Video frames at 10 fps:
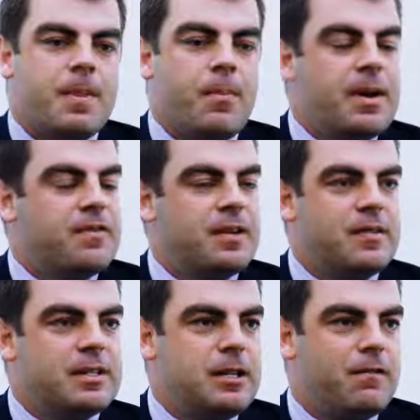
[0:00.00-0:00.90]
the benefit of
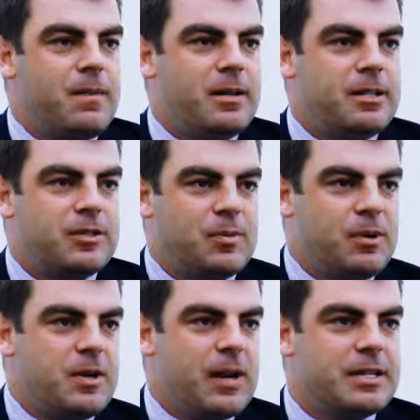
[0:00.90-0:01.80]
a self-managed
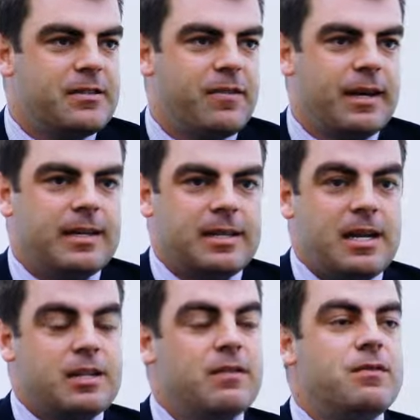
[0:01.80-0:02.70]
superannuation fund is that
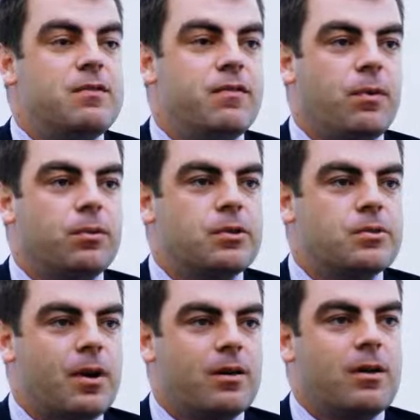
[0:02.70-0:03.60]
it gives you full
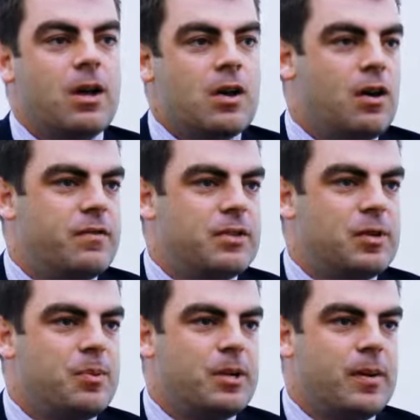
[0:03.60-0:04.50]
control of your
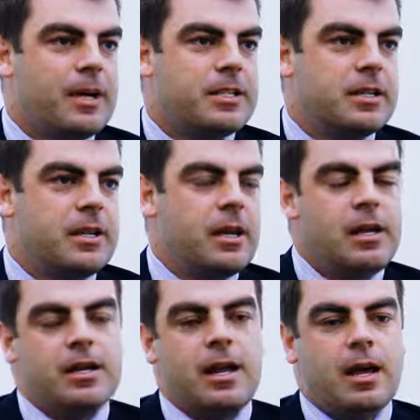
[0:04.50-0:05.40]
superannuation.
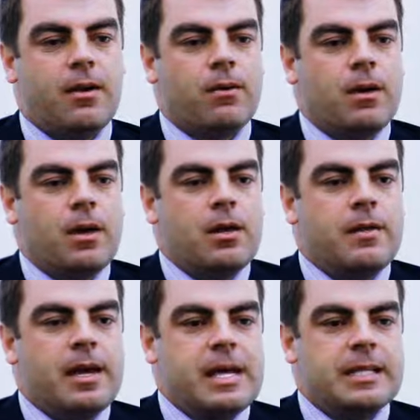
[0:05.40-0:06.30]
Now,
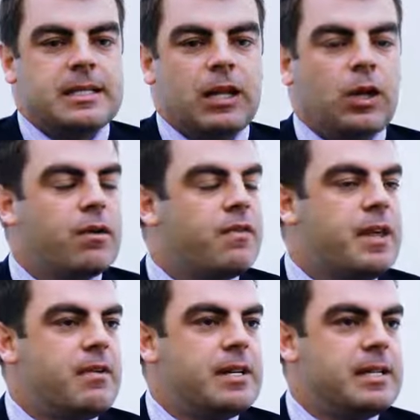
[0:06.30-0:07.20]
there's a lot of
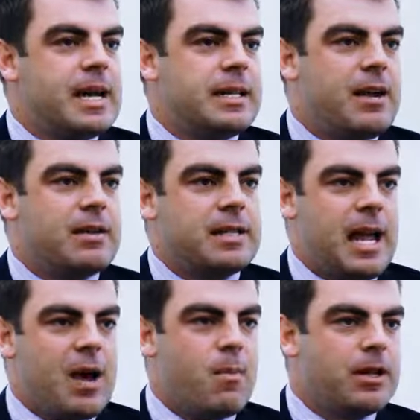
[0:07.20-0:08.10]
theories out there as to
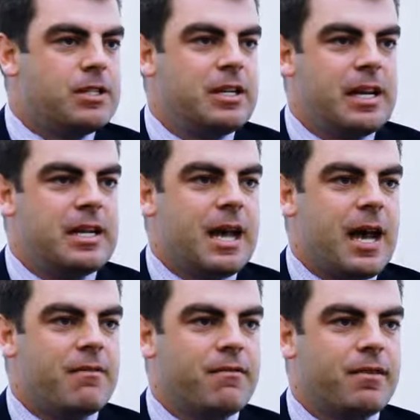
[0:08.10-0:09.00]
how much you need to
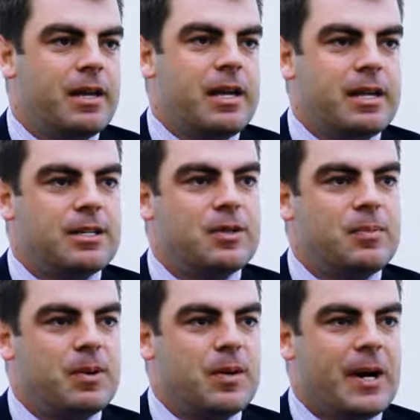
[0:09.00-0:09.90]
have in
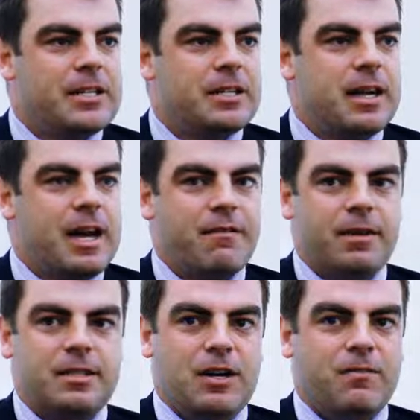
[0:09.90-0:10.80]
superannuation to have a
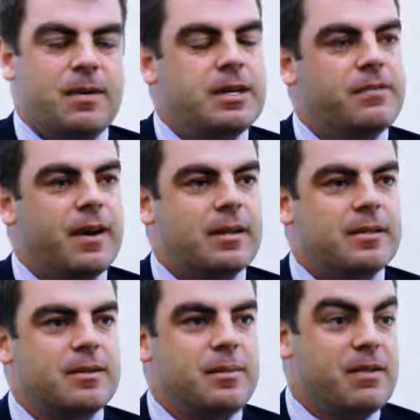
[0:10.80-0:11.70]
self-managed fund
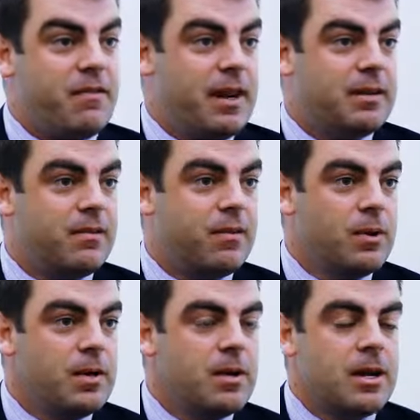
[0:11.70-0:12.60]
be effective for
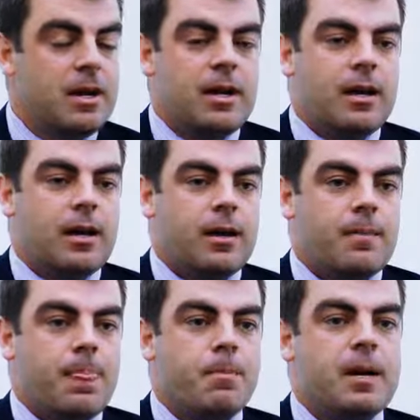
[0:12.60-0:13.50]
you.
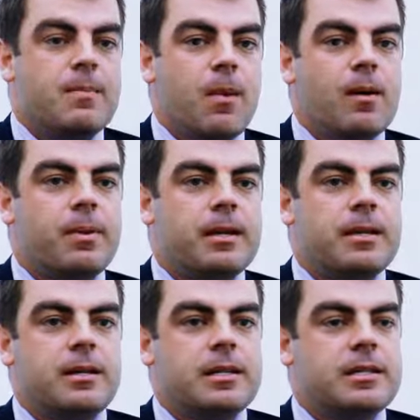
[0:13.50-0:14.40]
But in my
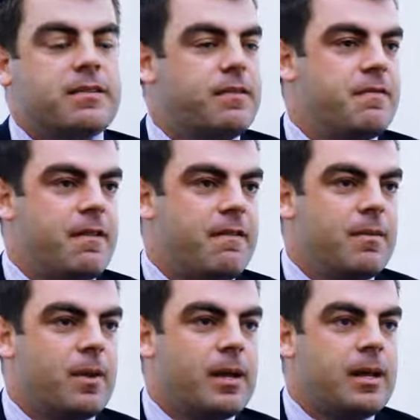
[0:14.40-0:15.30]
opinion, it's different for
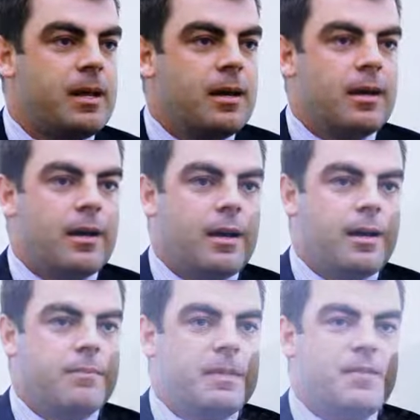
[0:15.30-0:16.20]
everybody.
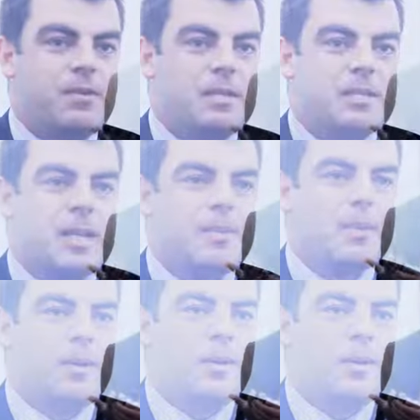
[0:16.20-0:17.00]
To give you an example,